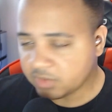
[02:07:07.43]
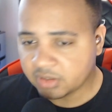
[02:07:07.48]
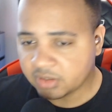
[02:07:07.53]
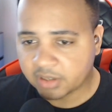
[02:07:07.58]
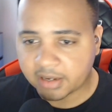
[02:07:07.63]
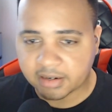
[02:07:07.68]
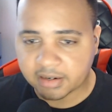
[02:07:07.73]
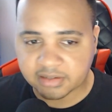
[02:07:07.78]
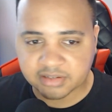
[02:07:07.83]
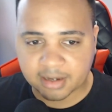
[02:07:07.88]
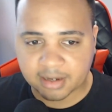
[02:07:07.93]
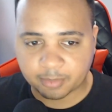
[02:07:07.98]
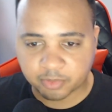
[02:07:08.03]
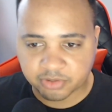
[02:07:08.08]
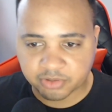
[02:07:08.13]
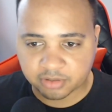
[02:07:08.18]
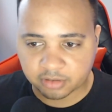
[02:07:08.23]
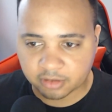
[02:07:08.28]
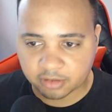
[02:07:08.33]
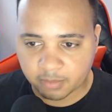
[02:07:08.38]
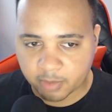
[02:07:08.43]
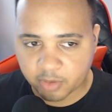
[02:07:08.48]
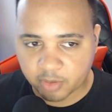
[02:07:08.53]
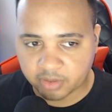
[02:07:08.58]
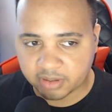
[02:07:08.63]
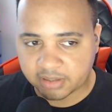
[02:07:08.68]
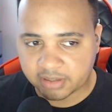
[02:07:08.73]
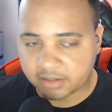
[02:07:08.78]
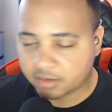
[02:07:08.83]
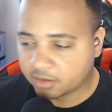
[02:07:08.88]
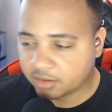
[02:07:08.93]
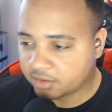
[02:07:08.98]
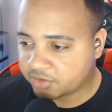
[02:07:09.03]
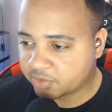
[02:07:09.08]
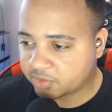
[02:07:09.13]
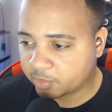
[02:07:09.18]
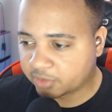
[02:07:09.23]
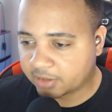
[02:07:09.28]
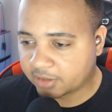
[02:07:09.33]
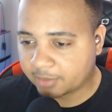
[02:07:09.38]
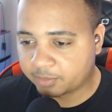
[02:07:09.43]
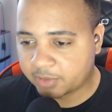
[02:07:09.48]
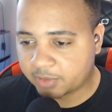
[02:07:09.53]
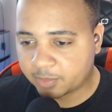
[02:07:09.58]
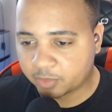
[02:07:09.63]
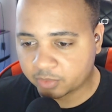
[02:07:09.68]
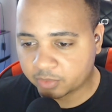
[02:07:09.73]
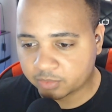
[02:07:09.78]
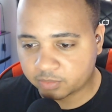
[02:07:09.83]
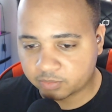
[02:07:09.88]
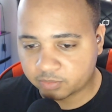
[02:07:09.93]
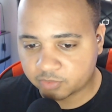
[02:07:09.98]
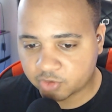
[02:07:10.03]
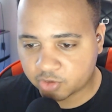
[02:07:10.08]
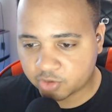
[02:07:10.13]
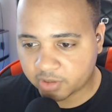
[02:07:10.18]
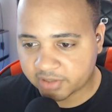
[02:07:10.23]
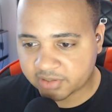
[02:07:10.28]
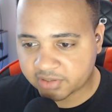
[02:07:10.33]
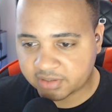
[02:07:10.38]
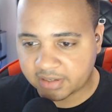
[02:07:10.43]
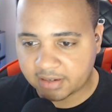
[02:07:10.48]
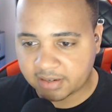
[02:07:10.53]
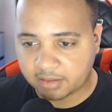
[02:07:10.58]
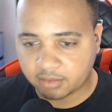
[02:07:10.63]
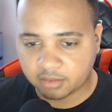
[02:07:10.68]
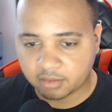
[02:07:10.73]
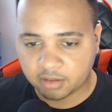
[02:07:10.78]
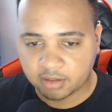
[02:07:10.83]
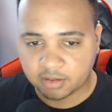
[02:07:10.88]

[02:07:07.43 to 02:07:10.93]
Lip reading: An example to the community, someone that people trust in.